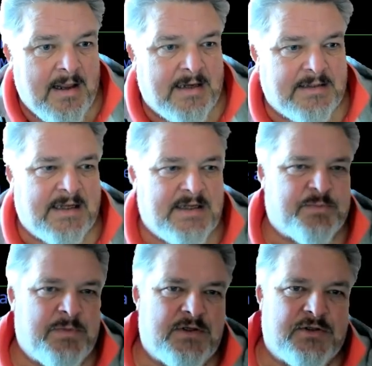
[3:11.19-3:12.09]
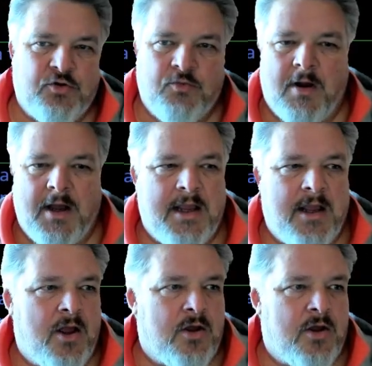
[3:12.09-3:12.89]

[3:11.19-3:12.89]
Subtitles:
it takes me to my